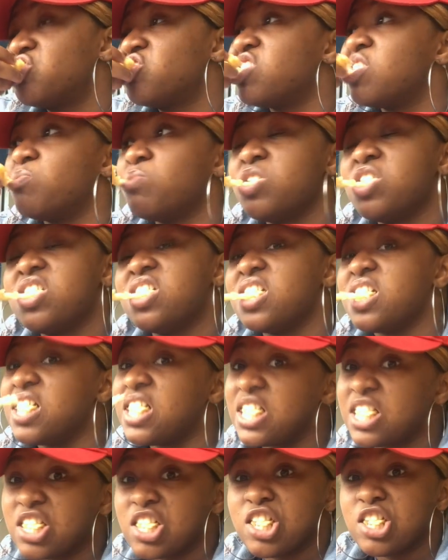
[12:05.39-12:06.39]
To be
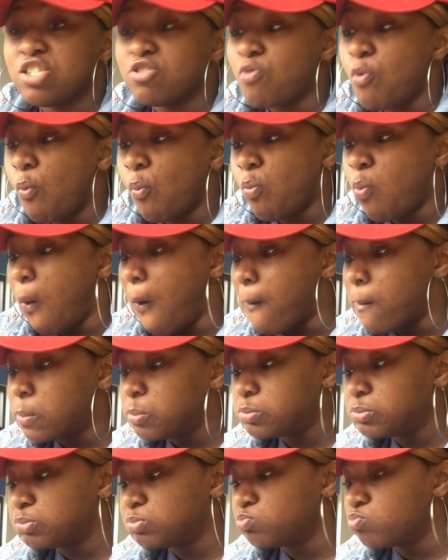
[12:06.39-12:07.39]
honest,
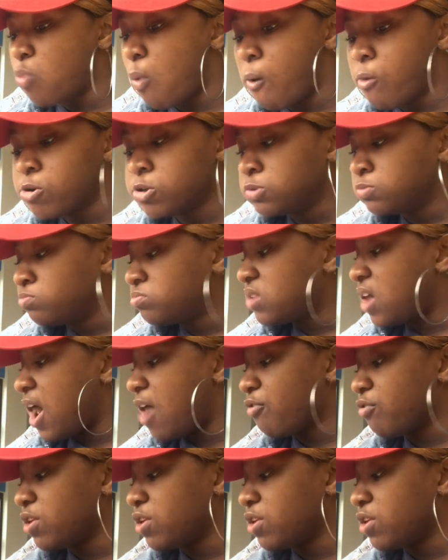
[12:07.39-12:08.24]
I